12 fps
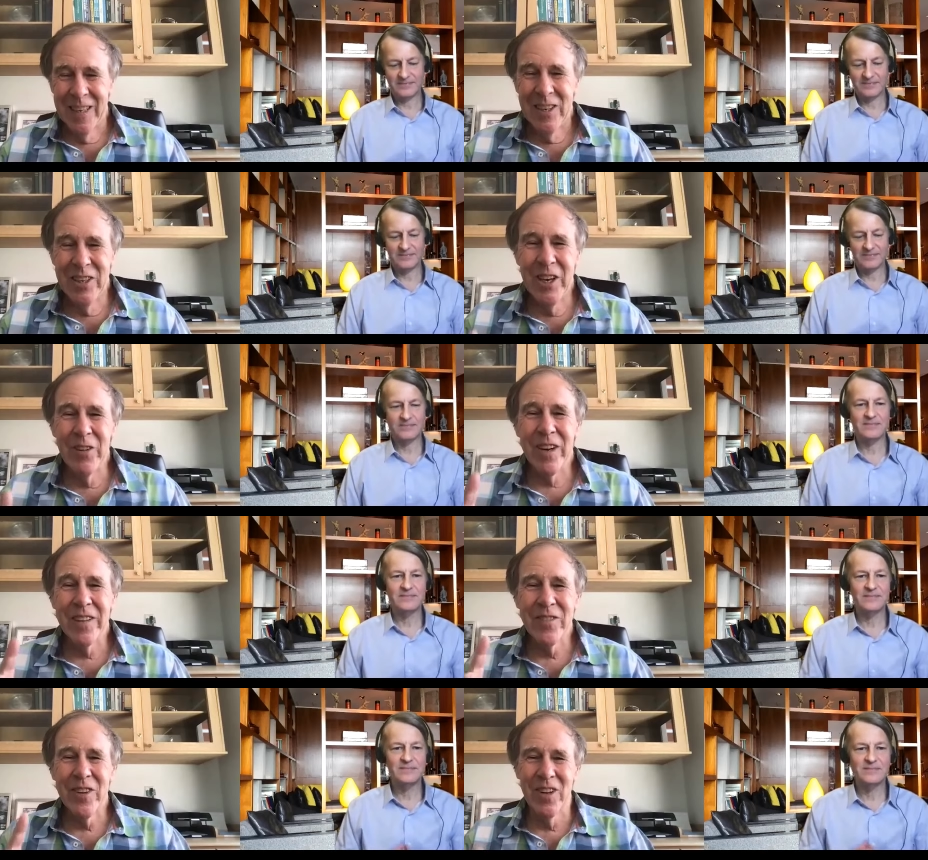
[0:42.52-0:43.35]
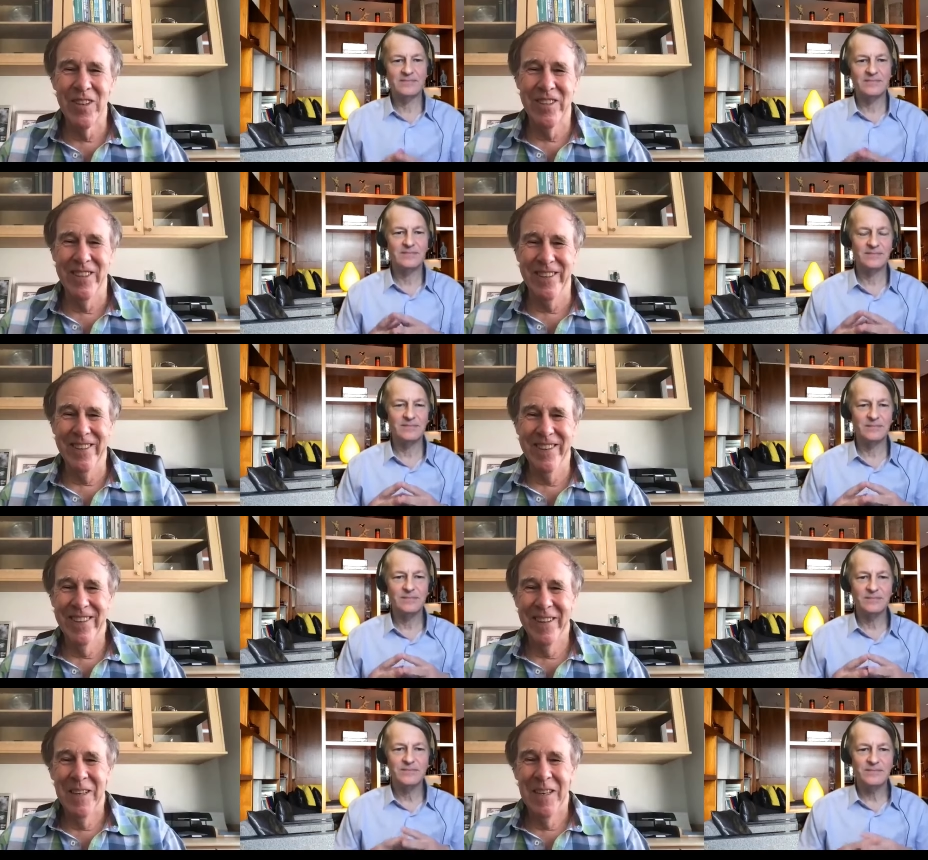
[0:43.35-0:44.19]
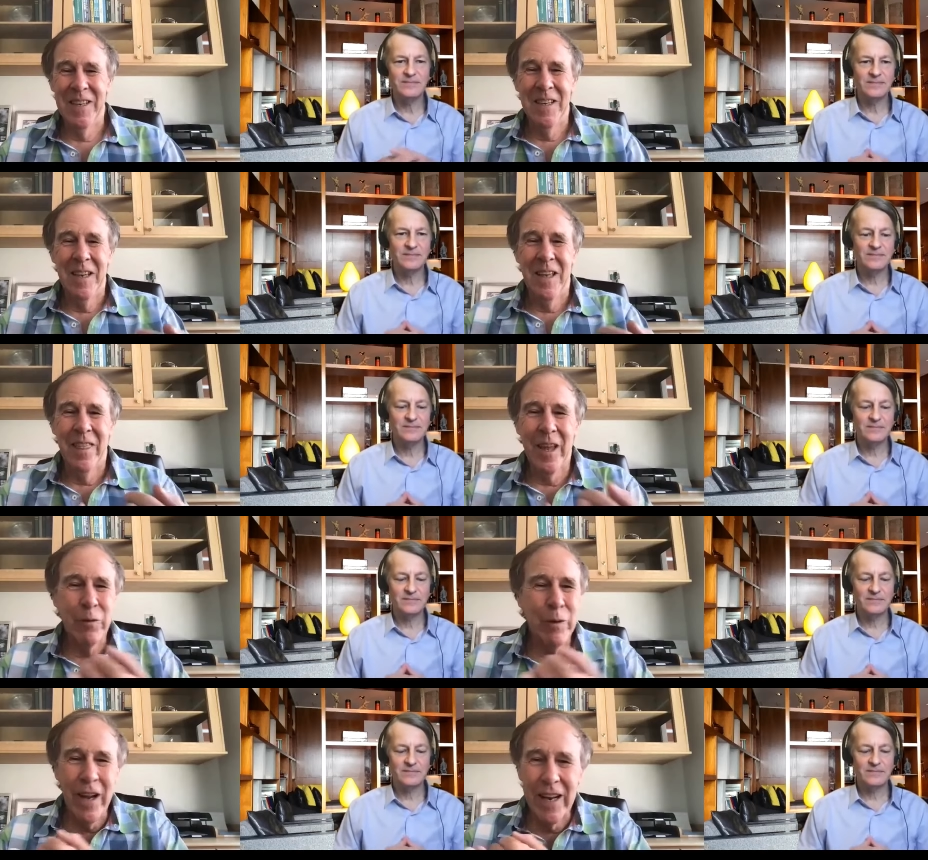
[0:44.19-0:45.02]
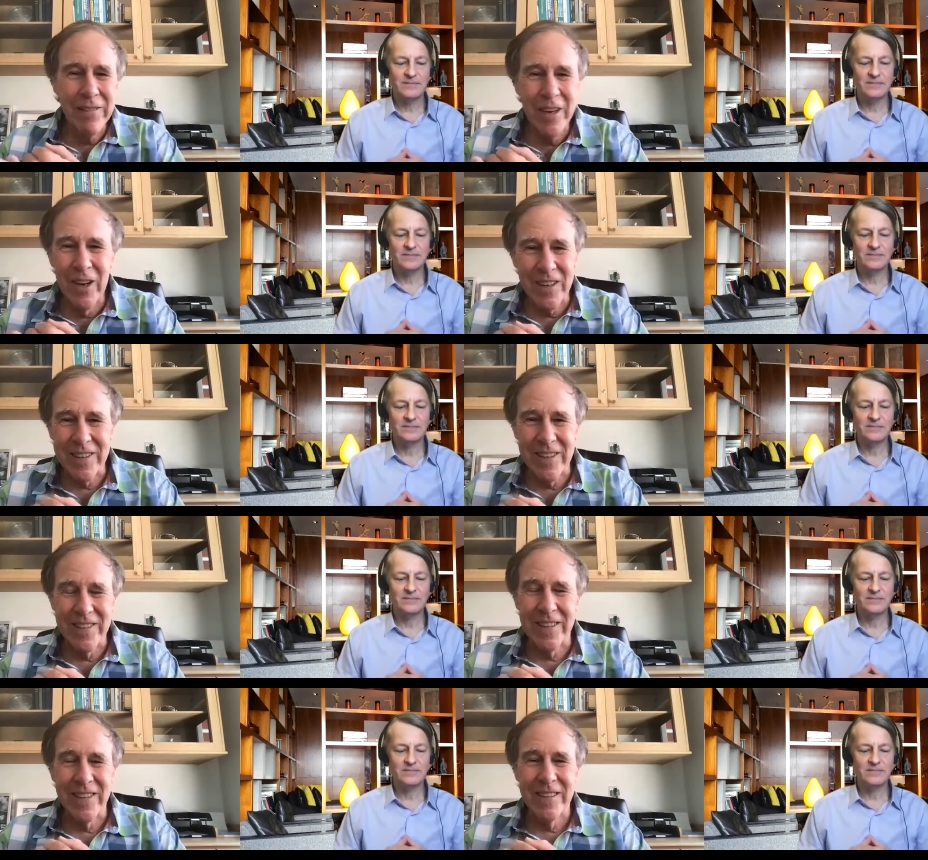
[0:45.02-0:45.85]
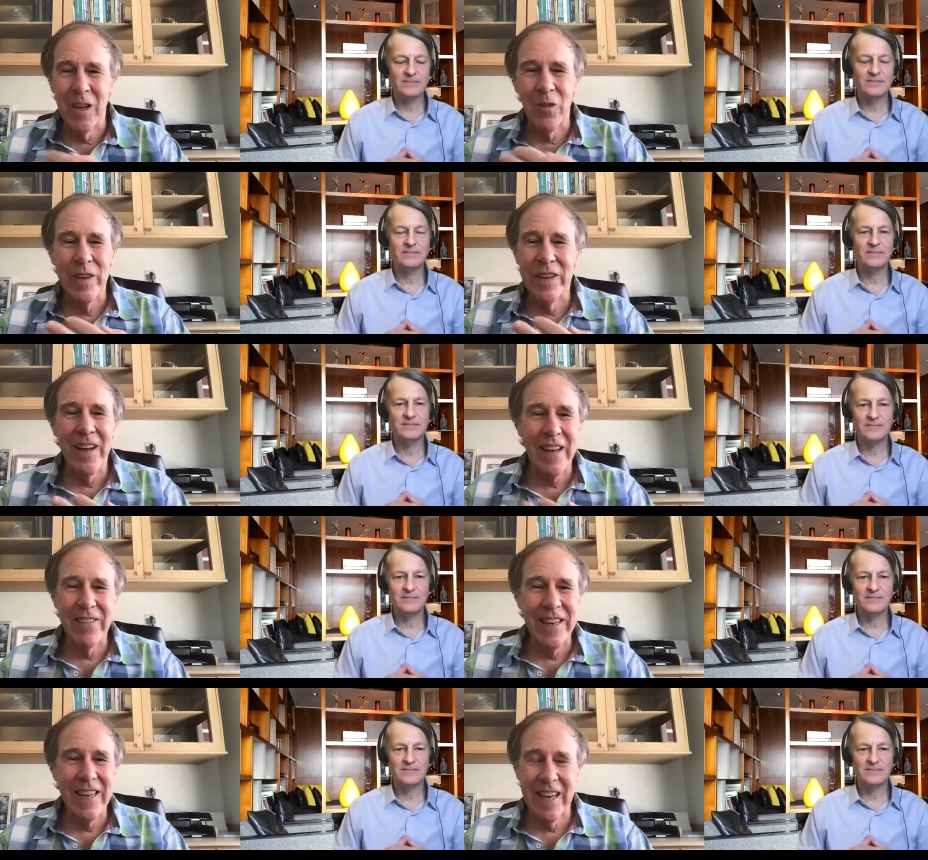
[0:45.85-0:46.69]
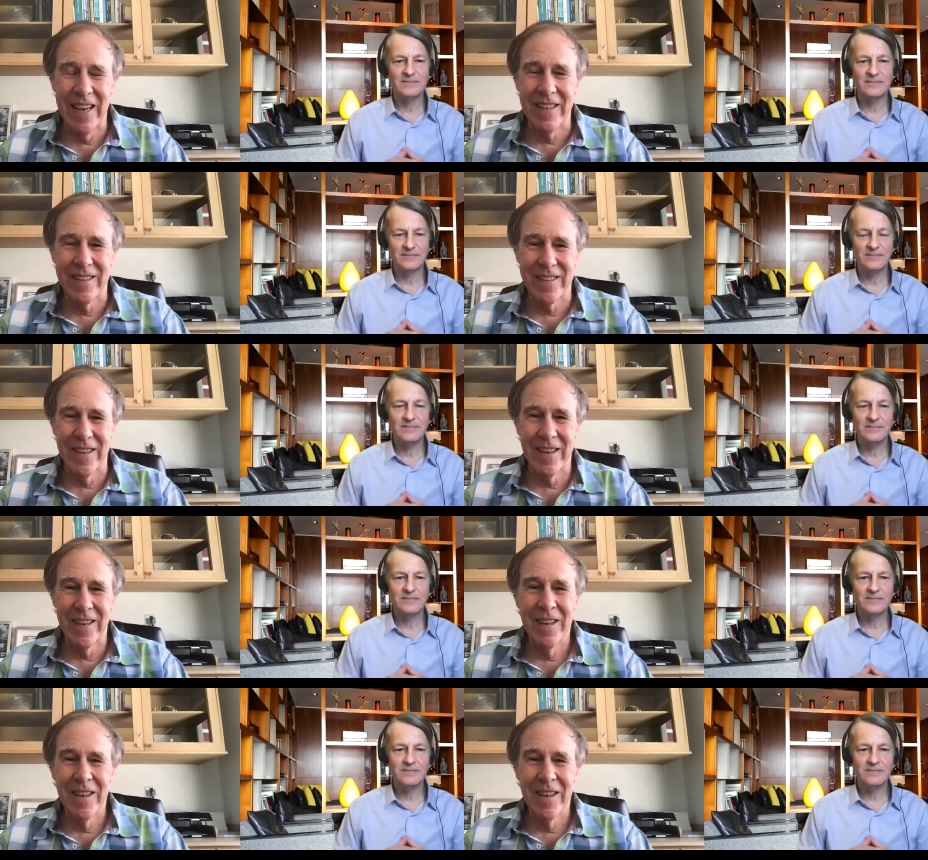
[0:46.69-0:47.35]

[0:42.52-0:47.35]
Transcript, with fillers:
Speaker 1: she would have told you that we don't have any heart disease, we don't have any cancer,